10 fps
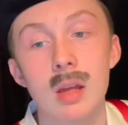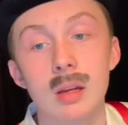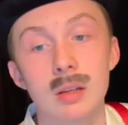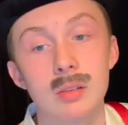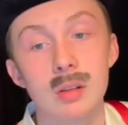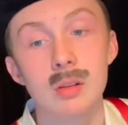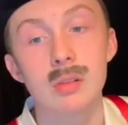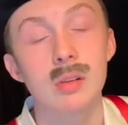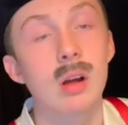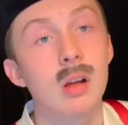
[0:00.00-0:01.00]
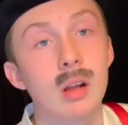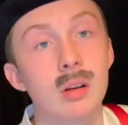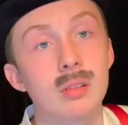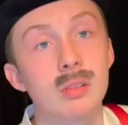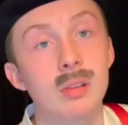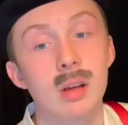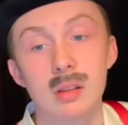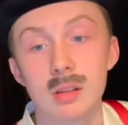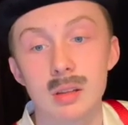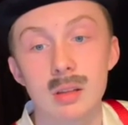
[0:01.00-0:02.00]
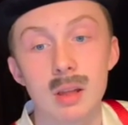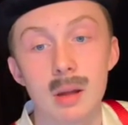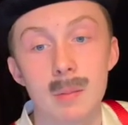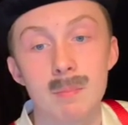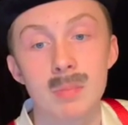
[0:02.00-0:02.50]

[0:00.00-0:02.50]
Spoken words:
continues to haunt our society today.